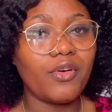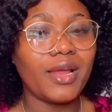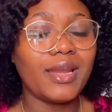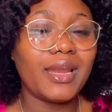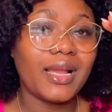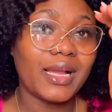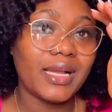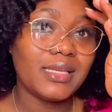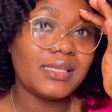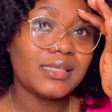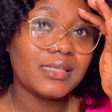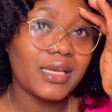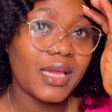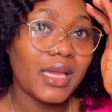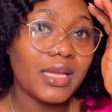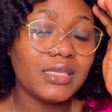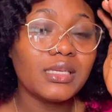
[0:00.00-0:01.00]
And like I
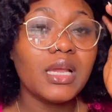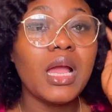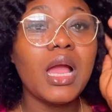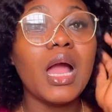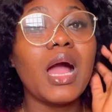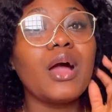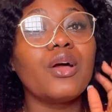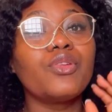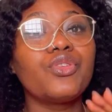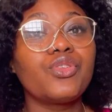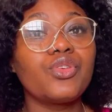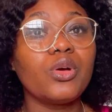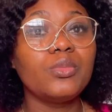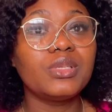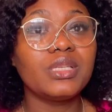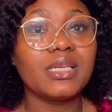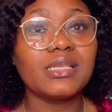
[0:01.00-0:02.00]
said, I'll
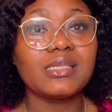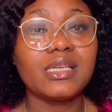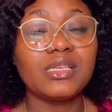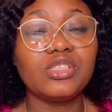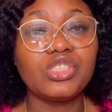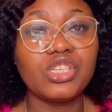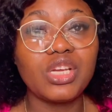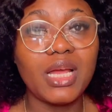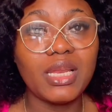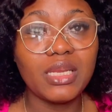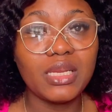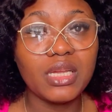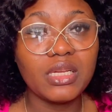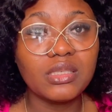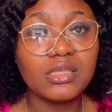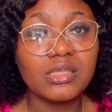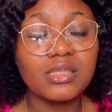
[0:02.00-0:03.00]
drop the essential
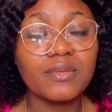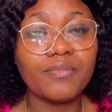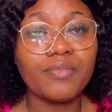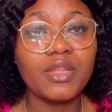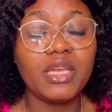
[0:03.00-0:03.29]
links